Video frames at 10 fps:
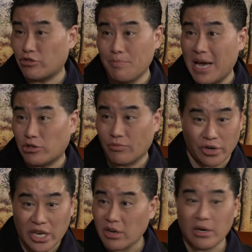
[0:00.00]
actually match
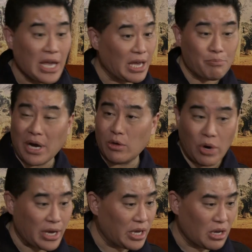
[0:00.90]
over here. And by the
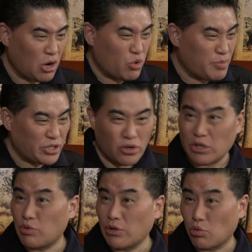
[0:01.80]
way, oh, we missed all
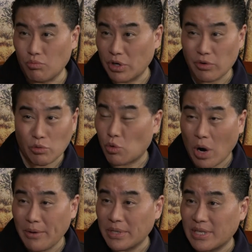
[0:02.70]
these reg regular
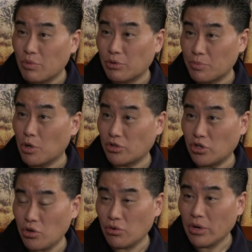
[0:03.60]
requirements that we were supposed
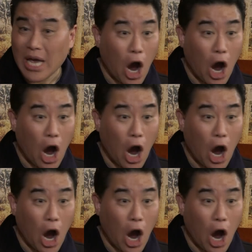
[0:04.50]
to do.